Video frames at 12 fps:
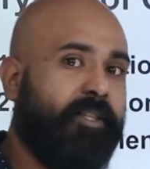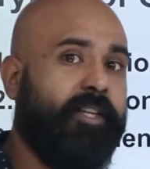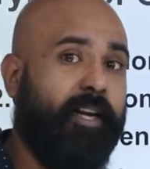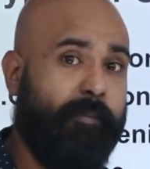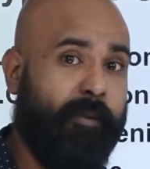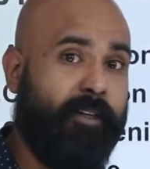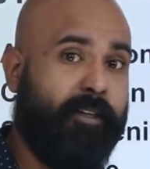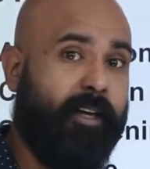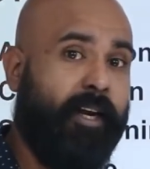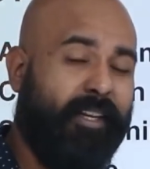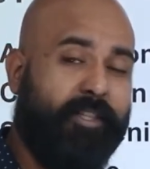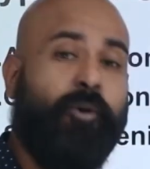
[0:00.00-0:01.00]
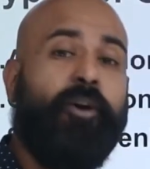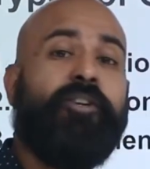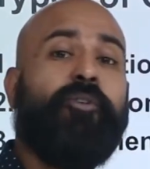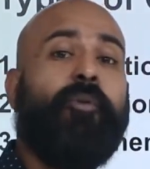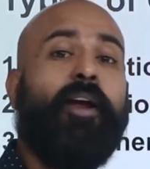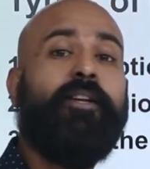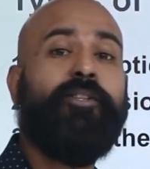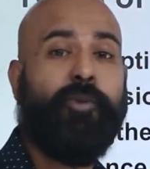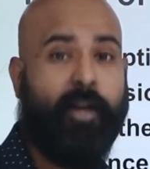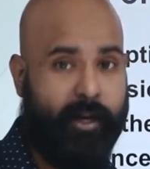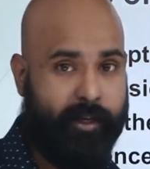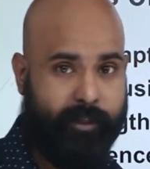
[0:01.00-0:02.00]
a statement. It is going to rain
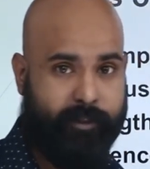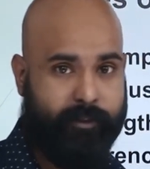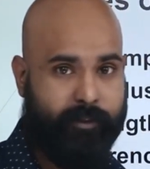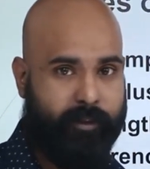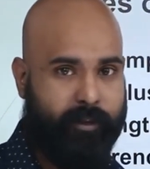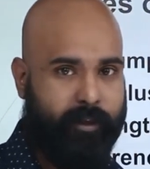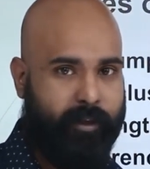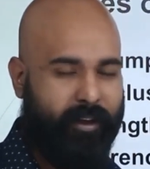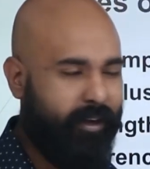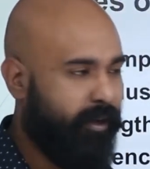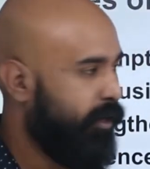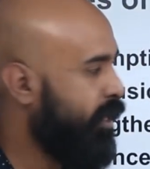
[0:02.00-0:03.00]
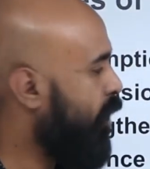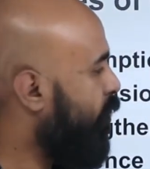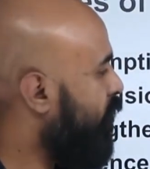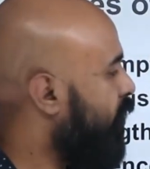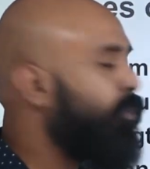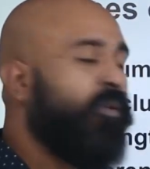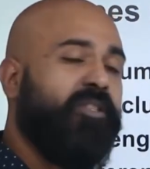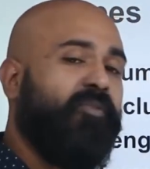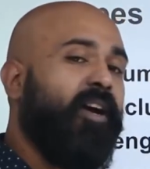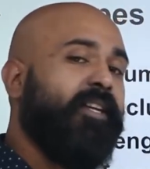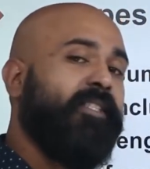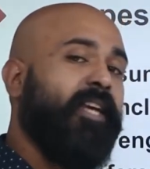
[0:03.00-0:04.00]
tonight. Now, suppose if
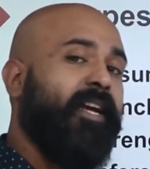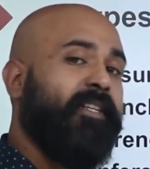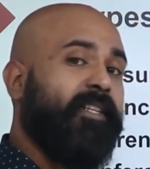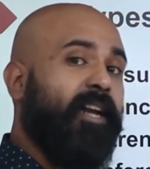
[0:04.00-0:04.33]
I say it in